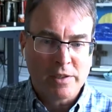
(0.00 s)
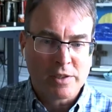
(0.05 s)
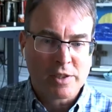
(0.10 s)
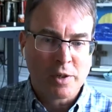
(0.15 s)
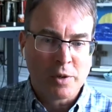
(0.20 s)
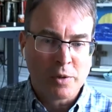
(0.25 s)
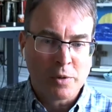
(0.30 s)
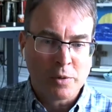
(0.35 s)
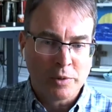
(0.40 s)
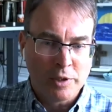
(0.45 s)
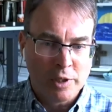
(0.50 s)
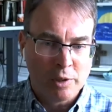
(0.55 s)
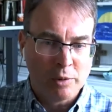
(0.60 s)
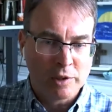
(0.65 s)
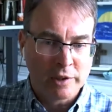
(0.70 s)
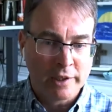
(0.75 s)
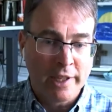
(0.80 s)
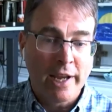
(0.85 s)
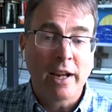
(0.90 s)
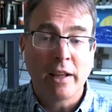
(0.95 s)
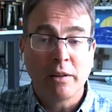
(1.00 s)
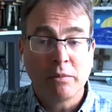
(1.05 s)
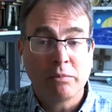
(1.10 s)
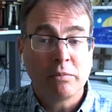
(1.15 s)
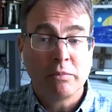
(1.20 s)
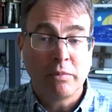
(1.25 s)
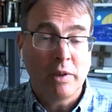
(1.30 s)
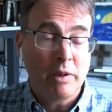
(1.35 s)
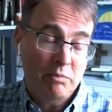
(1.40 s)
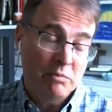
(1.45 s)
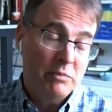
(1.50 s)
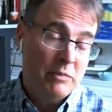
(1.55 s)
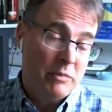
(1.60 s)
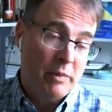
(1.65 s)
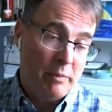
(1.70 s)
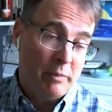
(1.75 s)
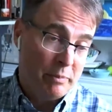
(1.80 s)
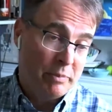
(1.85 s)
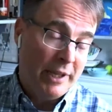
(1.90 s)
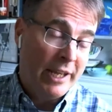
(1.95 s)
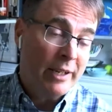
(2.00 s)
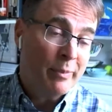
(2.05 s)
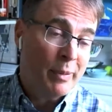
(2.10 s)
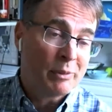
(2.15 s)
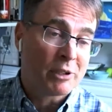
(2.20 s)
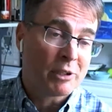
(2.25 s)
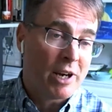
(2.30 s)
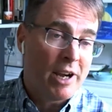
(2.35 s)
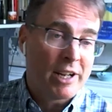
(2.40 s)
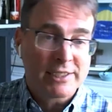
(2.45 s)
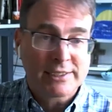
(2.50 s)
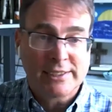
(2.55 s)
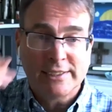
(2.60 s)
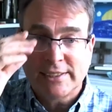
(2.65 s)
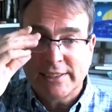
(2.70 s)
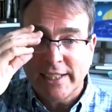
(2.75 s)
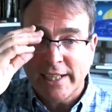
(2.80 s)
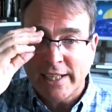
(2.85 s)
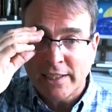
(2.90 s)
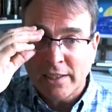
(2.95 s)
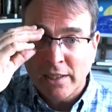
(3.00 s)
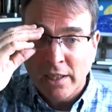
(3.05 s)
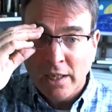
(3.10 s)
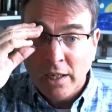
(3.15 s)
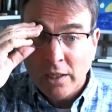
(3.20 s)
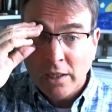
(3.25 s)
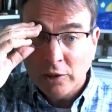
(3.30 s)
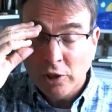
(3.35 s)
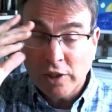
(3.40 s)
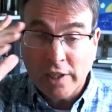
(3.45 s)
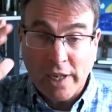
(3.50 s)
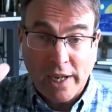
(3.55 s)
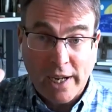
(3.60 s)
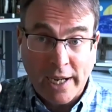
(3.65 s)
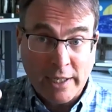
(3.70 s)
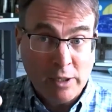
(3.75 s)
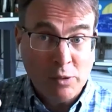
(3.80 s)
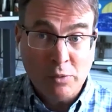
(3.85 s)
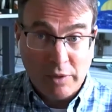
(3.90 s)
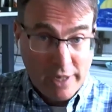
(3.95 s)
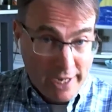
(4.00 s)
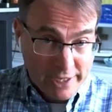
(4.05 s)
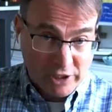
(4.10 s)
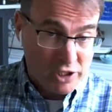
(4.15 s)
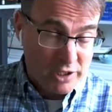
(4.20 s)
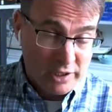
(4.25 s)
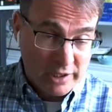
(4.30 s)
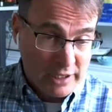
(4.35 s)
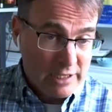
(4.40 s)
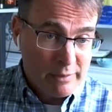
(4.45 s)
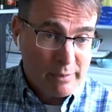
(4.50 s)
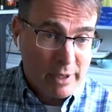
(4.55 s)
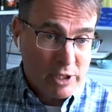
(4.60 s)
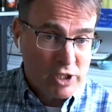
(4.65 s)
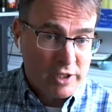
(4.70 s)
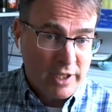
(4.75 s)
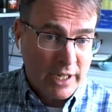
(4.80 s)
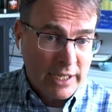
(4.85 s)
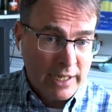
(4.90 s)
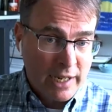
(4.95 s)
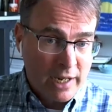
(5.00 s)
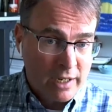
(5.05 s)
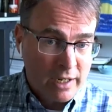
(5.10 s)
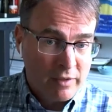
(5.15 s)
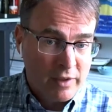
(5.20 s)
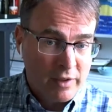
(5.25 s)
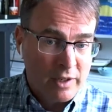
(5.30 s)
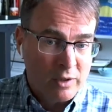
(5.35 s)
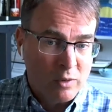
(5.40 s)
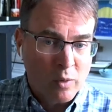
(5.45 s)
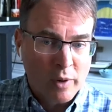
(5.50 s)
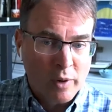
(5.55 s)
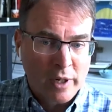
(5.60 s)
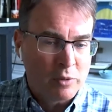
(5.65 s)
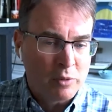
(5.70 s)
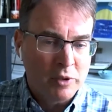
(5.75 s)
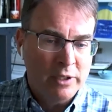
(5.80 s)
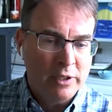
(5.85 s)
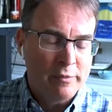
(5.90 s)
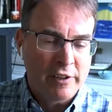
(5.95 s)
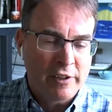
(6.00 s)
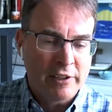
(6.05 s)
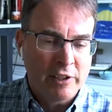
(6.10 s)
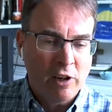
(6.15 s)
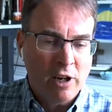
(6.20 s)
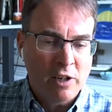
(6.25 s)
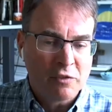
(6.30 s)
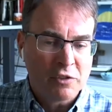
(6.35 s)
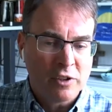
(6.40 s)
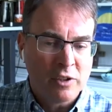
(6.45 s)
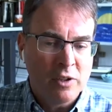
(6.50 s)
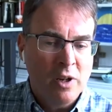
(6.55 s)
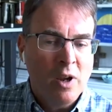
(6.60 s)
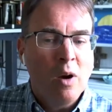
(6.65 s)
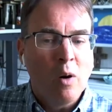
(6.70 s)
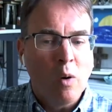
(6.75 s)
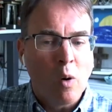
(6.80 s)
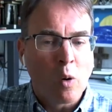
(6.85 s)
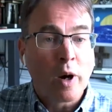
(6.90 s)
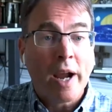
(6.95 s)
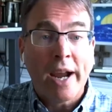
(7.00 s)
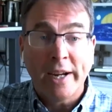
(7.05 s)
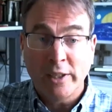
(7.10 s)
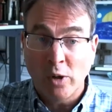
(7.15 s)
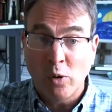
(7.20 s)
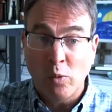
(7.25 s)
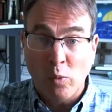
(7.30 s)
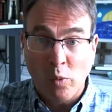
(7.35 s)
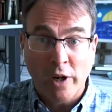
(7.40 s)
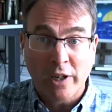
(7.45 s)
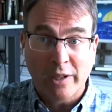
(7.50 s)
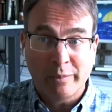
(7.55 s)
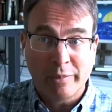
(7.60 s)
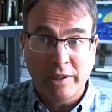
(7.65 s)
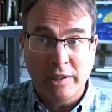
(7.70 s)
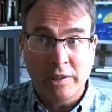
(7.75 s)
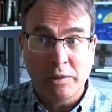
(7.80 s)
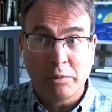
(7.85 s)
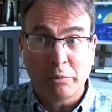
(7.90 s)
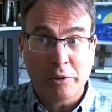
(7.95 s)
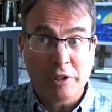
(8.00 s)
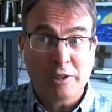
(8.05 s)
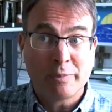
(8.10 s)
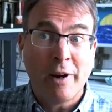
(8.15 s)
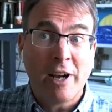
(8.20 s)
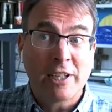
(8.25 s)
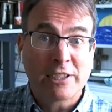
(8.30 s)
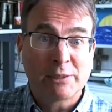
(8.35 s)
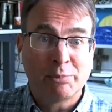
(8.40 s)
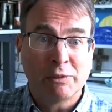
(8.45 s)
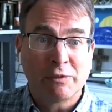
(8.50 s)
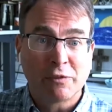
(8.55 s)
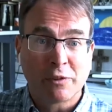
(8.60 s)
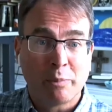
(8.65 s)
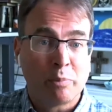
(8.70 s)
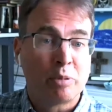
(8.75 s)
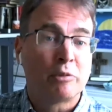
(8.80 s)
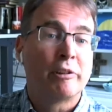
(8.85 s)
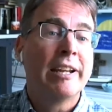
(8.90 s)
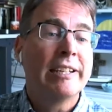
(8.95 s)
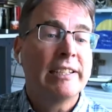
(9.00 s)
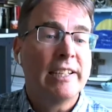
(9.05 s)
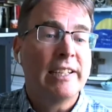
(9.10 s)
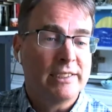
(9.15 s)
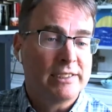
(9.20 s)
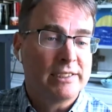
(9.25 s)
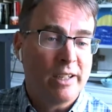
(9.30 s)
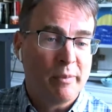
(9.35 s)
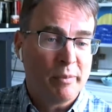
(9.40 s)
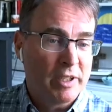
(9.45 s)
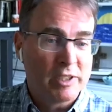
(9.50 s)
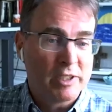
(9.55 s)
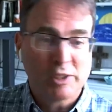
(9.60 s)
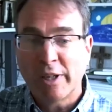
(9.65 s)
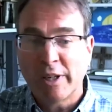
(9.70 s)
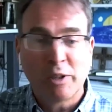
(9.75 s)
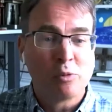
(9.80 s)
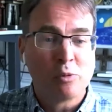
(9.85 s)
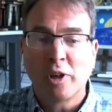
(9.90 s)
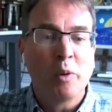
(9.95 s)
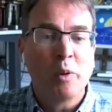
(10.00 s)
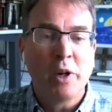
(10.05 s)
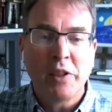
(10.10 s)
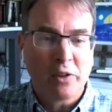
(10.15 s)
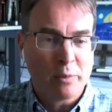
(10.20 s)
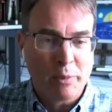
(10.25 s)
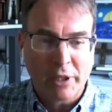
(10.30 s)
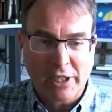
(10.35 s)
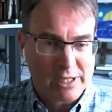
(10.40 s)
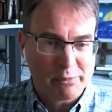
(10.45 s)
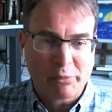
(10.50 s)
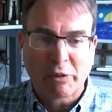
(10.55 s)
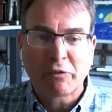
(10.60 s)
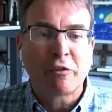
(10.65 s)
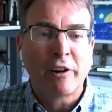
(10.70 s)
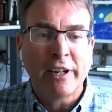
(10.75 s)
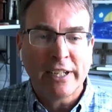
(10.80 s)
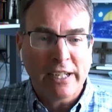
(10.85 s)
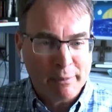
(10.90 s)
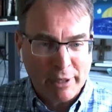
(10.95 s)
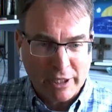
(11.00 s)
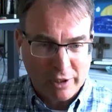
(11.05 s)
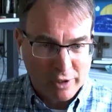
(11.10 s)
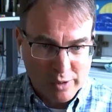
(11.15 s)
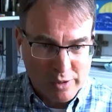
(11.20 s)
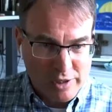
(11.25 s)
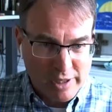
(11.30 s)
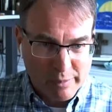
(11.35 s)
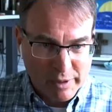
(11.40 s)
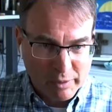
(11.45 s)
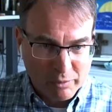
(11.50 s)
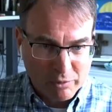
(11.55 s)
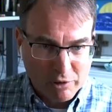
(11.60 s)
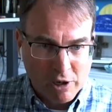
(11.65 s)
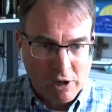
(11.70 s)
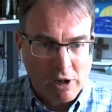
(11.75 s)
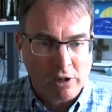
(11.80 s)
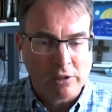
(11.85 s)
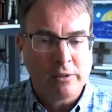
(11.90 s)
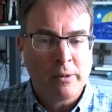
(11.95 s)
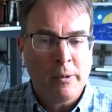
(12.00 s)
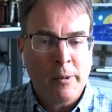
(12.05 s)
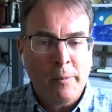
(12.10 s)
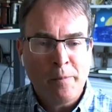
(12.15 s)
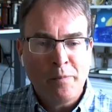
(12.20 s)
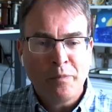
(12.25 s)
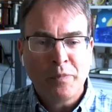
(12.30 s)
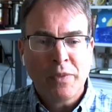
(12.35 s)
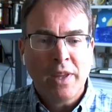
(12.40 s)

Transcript: And hmm. so, you know, a lot a lot of people are honest and say, look, I don't actually need much data out of there, or I don't need it very often, or I don't want to be responsible for breaking something, so I don't go in there because I'm afraid I might do something wrong.